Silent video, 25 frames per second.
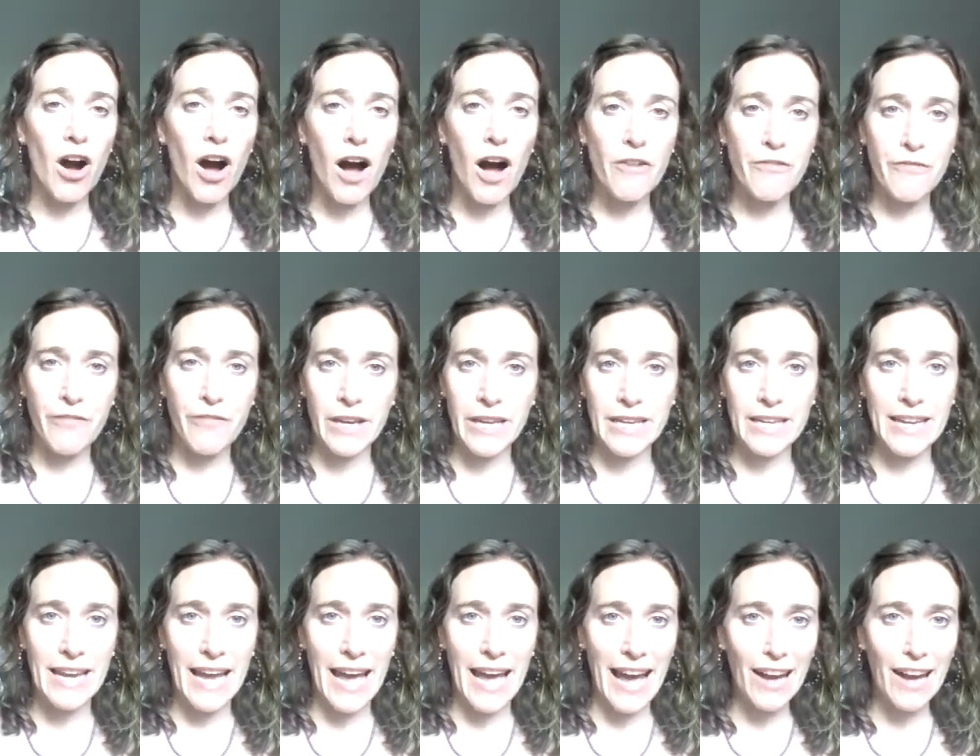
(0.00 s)

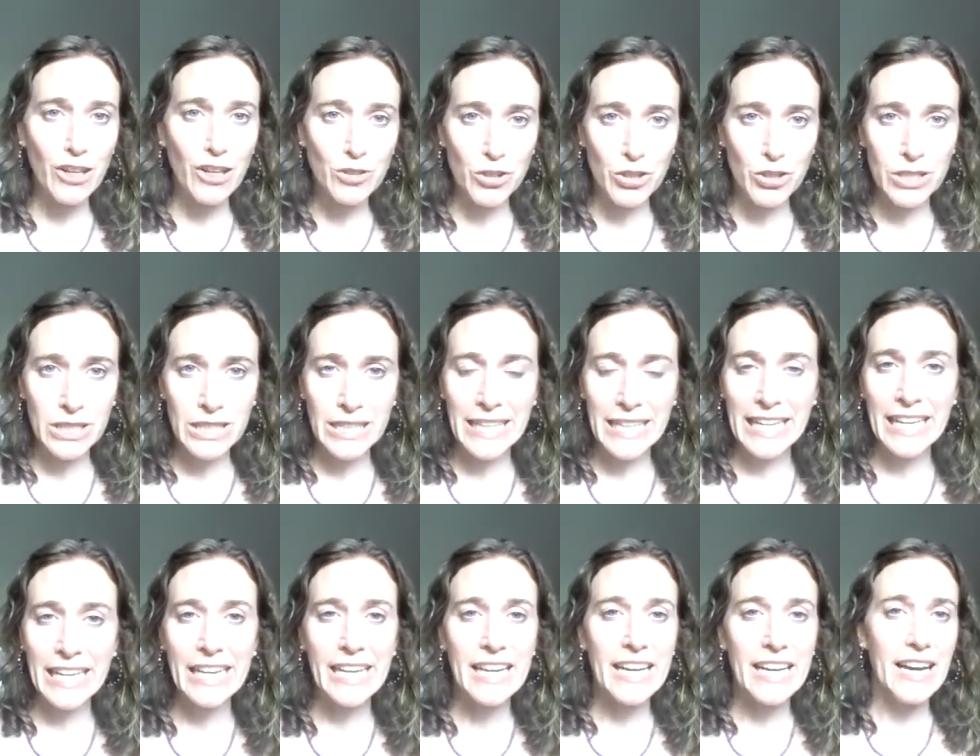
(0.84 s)
often
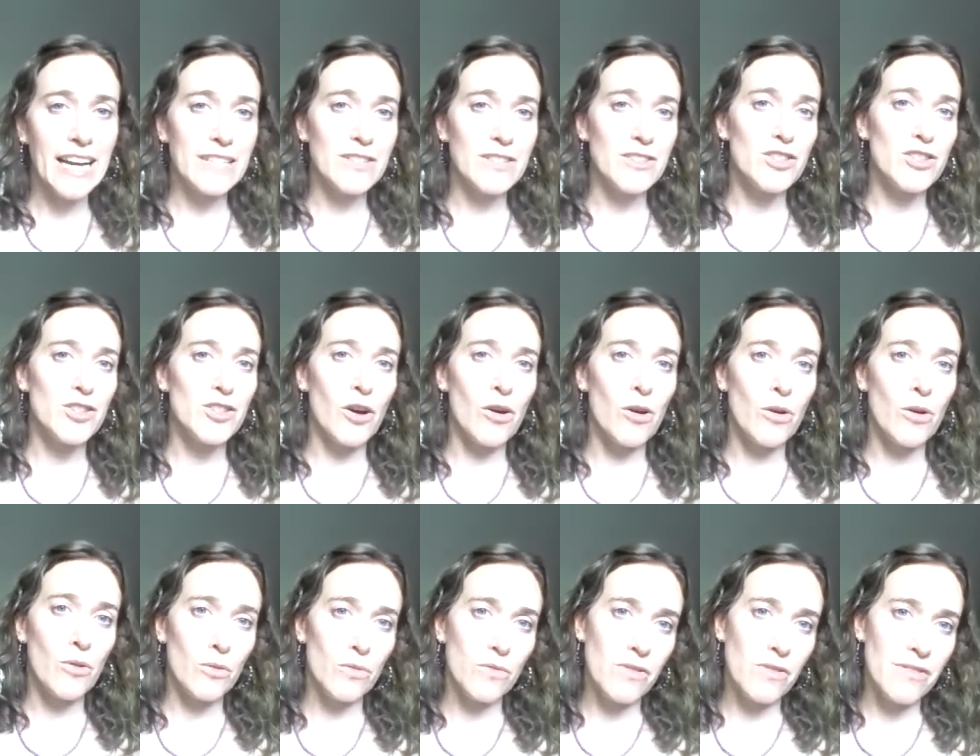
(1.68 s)
elderly. And
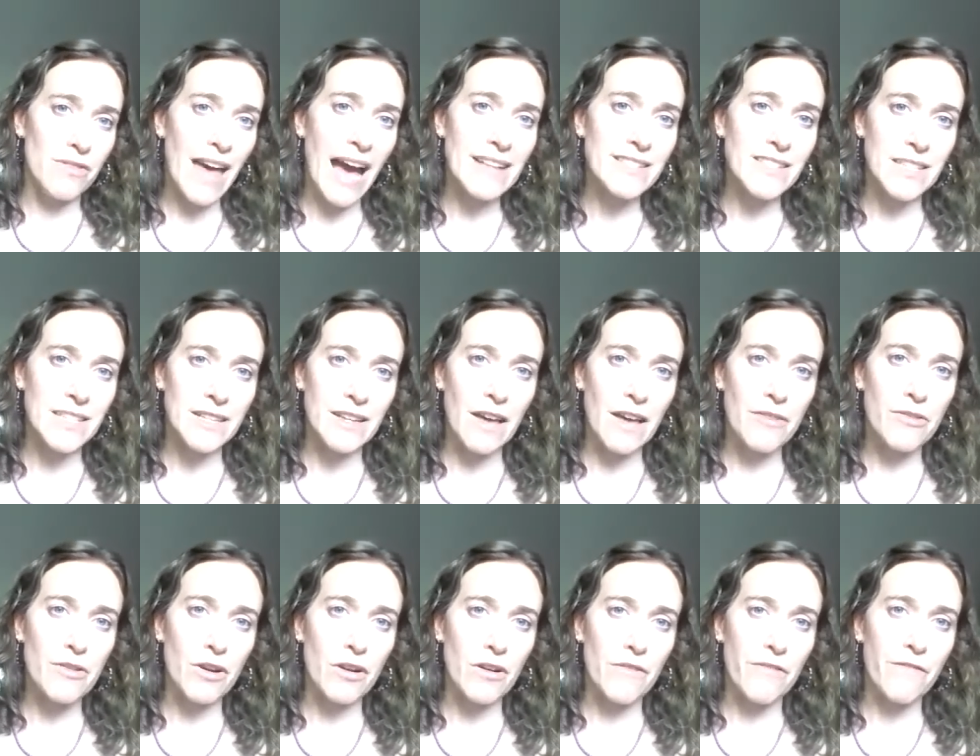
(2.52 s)
so that's
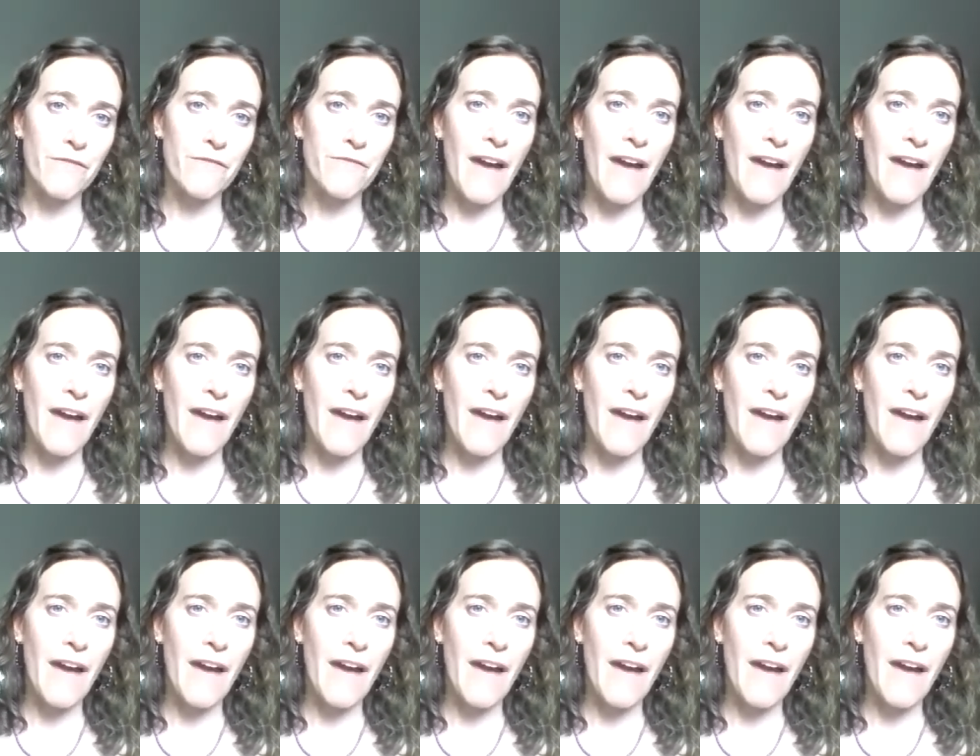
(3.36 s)
another